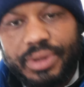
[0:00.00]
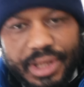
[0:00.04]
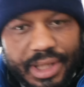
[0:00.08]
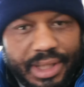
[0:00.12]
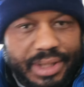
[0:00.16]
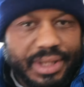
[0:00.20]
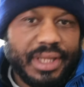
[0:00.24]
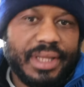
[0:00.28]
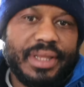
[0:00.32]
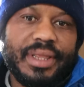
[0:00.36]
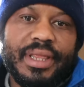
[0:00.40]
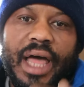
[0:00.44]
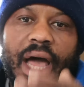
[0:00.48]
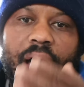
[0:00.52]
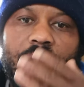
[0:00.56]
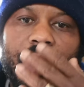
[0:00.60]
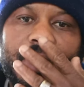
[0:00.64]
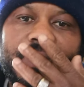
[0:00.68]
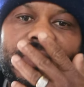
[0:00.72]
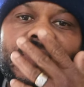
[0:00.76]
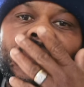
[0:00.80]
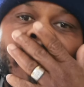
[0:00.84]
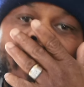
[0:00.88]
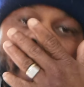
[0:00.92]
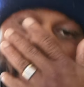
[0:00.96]
this is
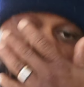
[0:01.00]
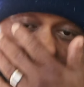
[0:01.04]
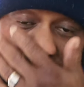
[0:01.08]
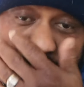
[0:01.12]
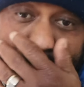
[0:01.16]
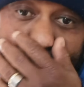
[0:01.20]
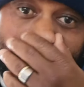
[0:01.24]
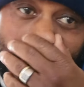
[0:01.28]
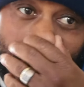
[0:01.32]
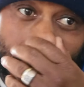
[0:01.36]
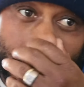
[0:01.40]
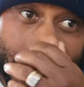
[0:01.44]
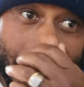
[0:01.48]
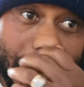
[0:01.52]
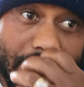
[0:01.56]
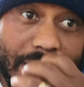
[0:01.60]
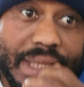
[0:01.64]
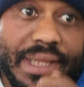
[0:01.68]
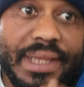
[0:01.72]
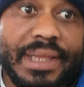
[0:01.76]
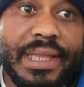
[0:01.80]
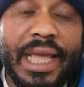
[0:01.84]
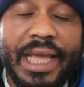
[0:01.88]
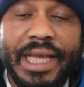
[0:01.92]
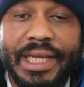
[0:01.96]
now very
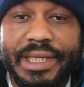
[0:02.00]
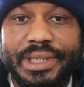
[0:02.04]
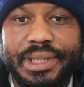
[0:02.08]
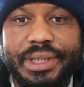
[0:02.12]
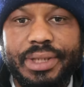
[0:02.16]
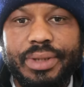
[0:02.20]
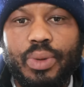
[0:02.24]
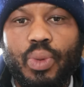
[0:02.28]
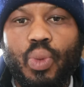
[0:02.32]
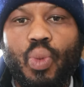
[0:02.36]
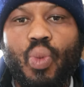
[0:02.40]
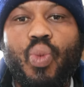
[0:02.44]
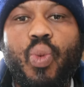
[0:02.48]
important stage.